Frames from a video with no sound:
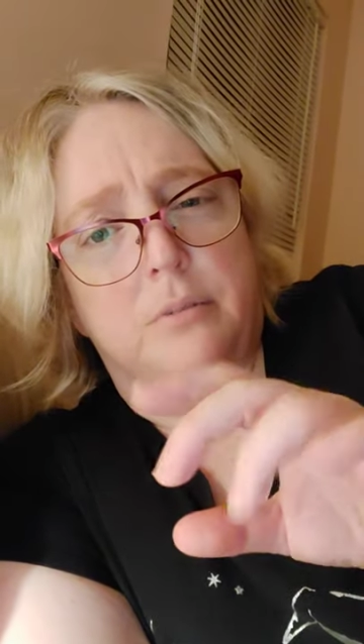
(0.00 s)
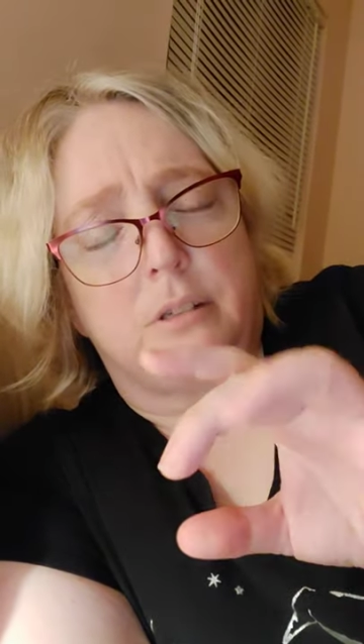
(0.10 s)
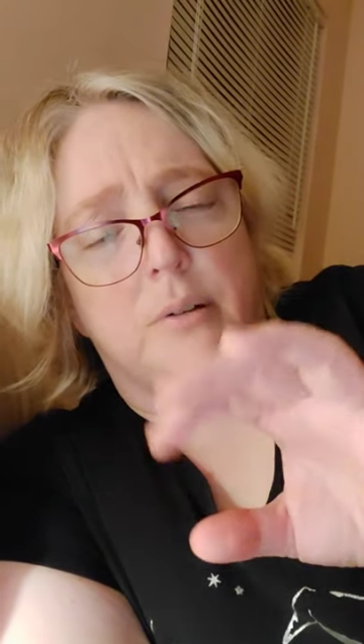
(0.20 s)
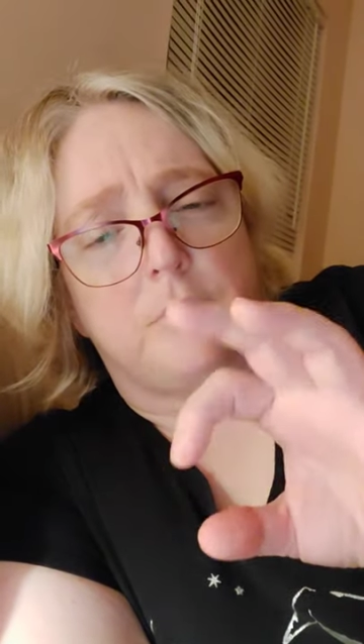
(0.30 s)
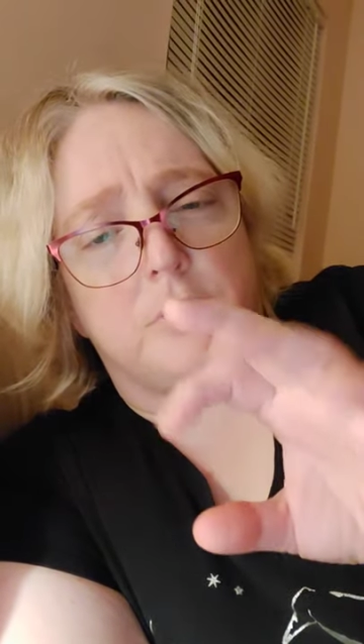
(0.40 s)
but
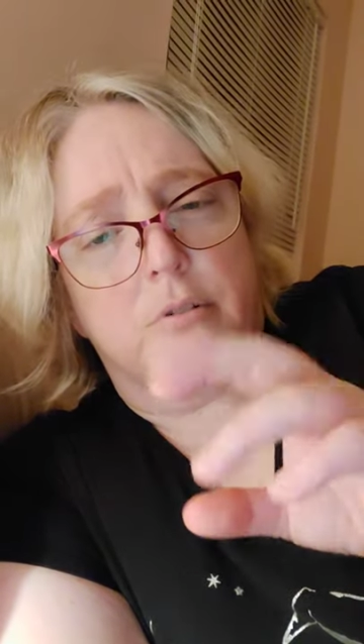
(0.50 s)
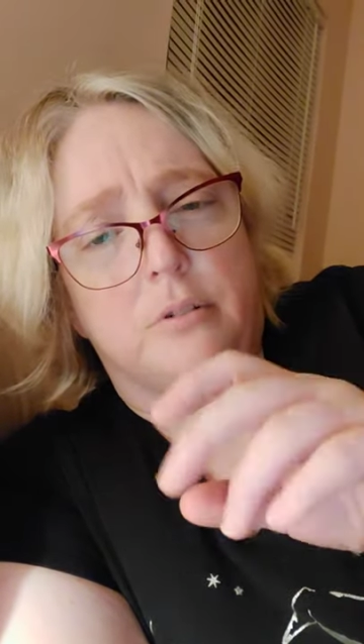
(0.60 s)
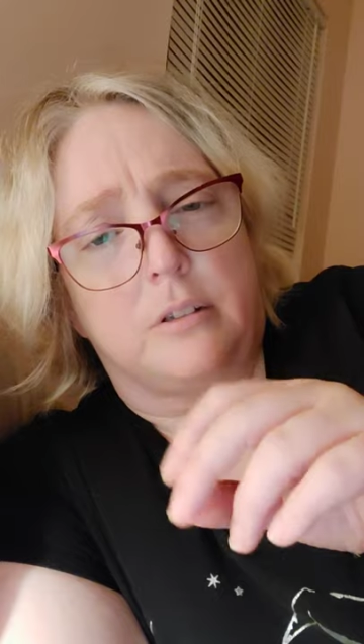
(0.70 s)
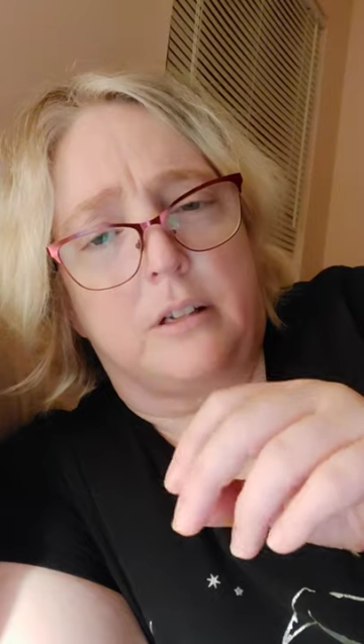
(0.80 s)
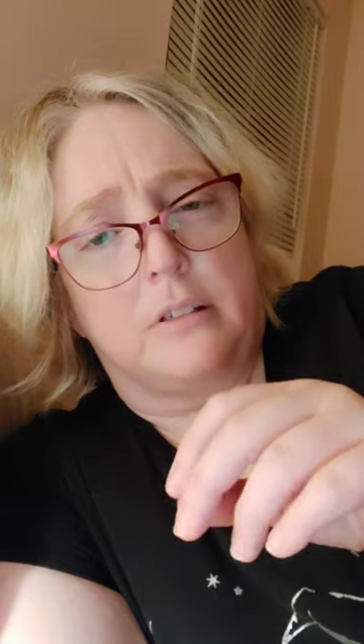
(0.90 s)
that was
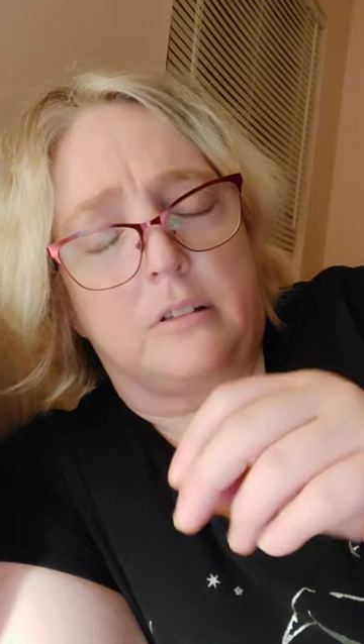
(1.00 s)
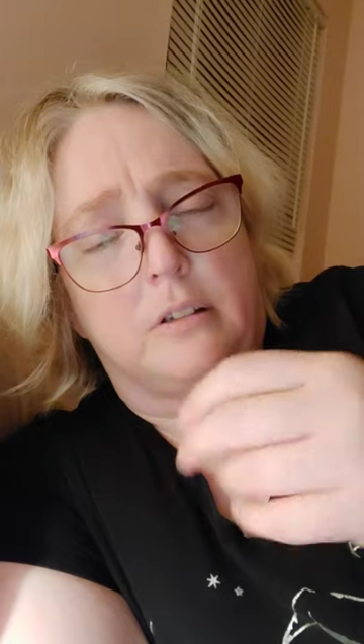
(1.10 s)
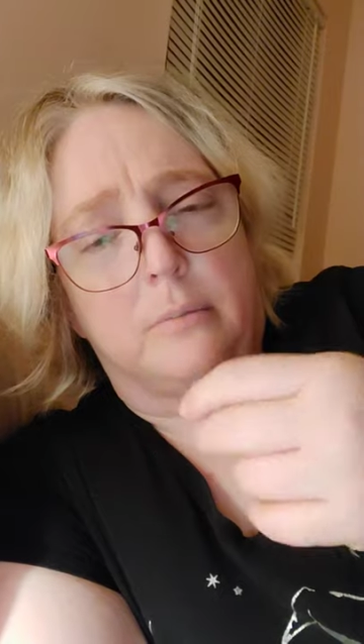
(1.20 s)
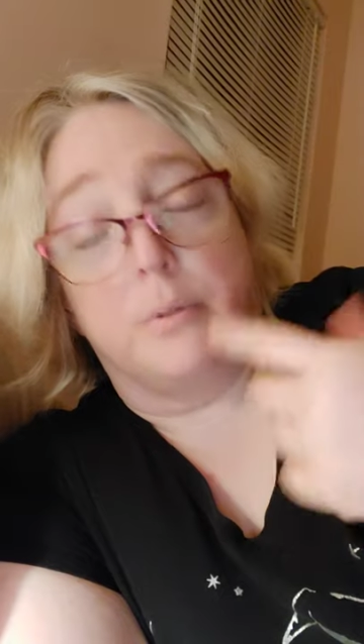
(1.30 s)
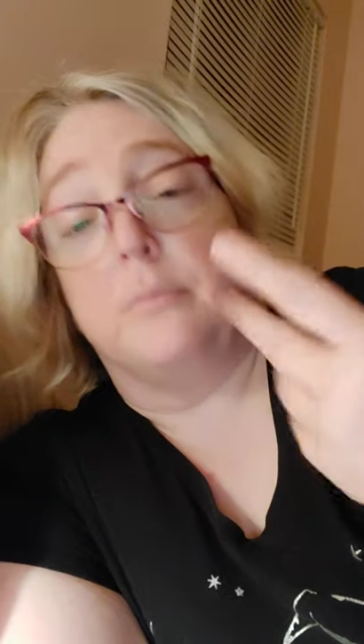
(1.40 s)
during like
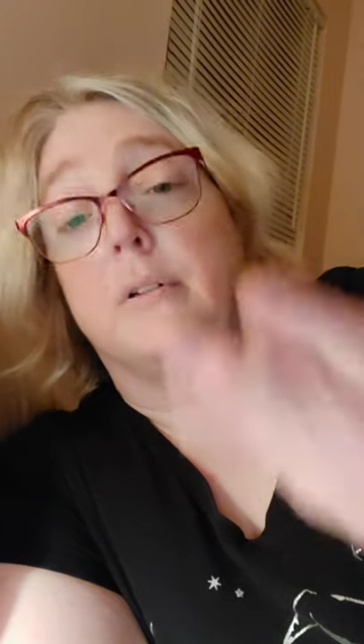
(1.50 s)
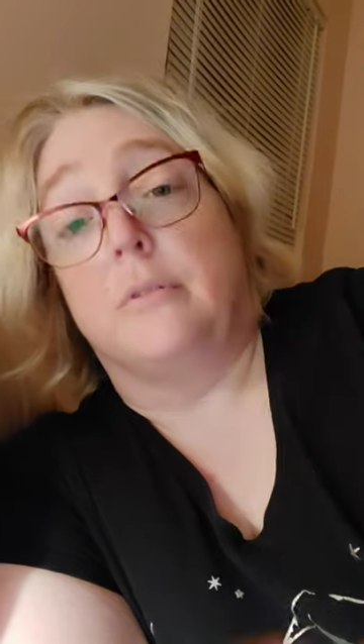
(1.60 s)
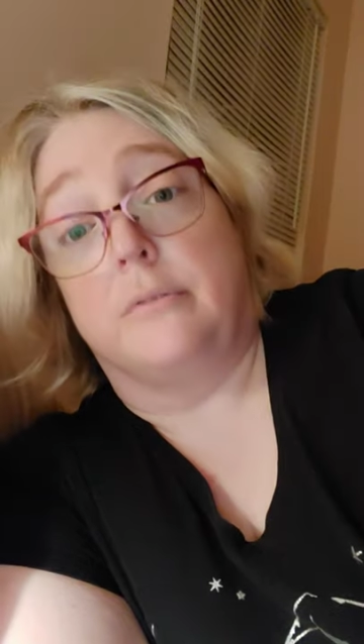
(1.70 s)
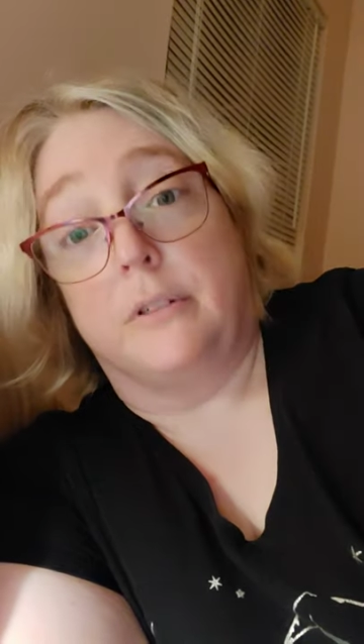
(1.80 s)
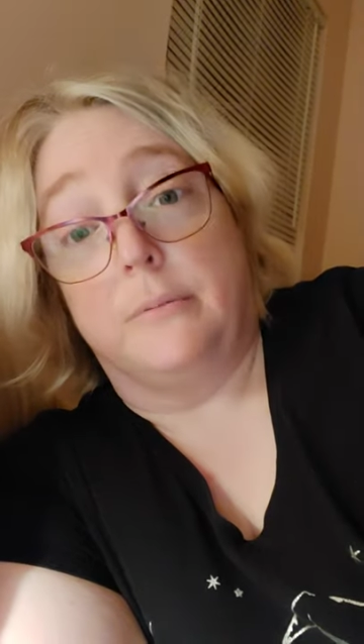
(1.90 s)
the
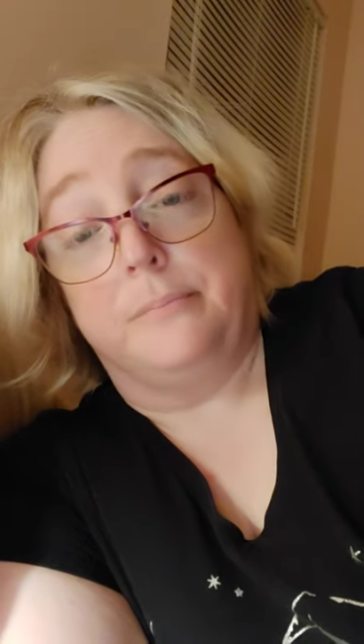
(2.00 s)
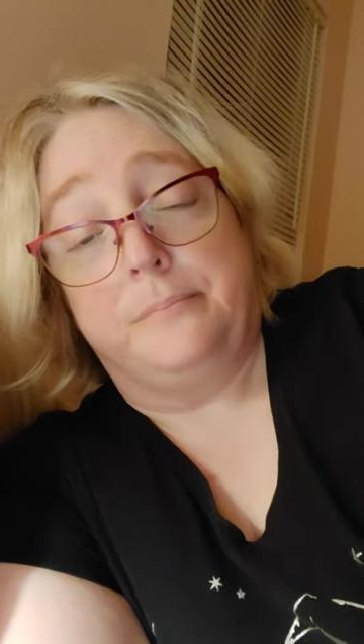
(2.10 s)
premiere of it.